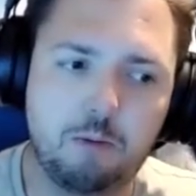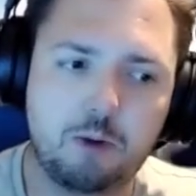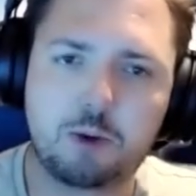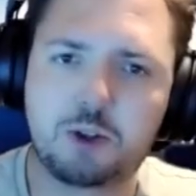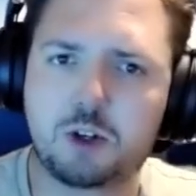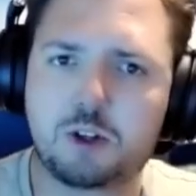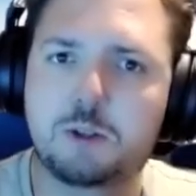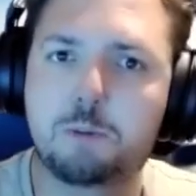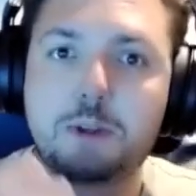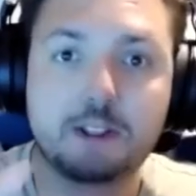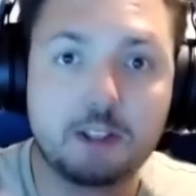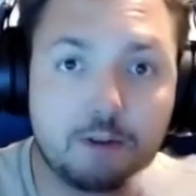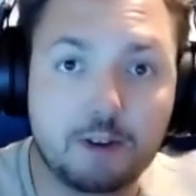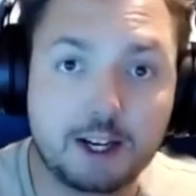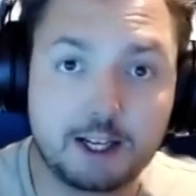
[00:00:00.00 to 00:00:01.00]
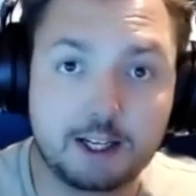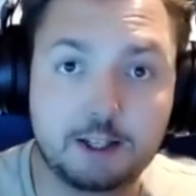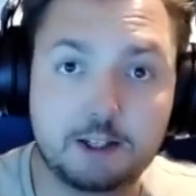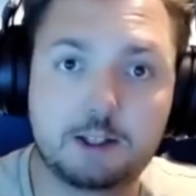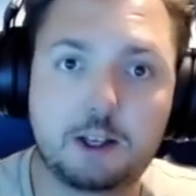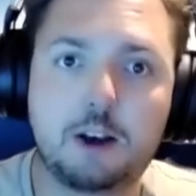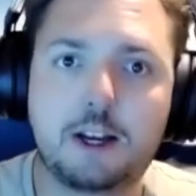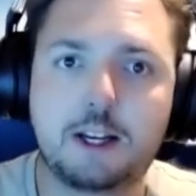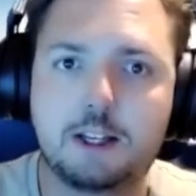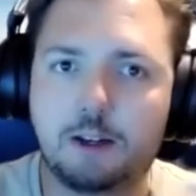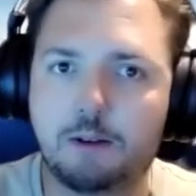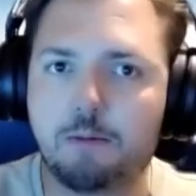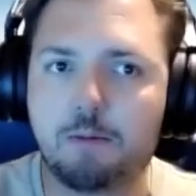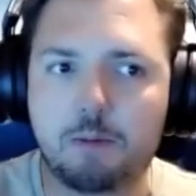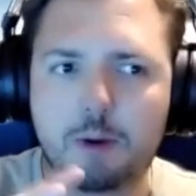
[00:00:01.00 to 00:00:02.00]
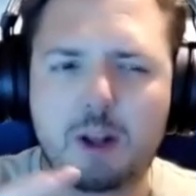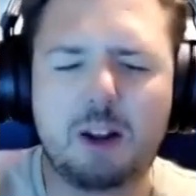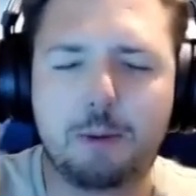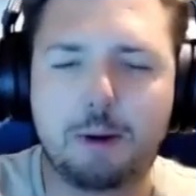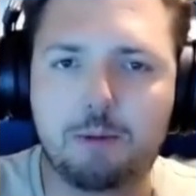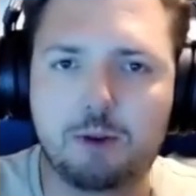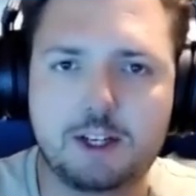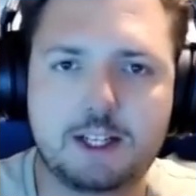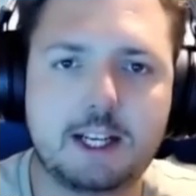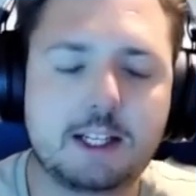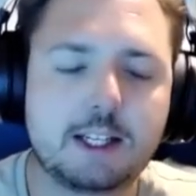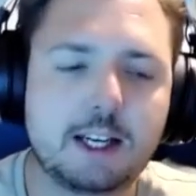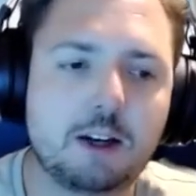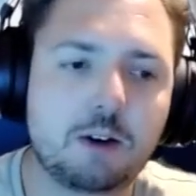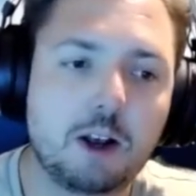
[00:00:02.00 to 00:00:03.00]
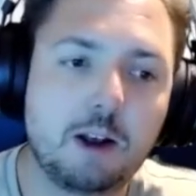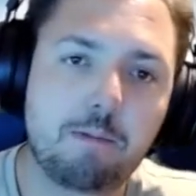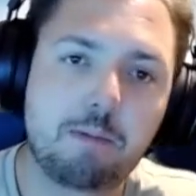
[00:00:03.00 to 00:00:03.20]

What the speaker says: which are specifically designed and a little bit more detailed,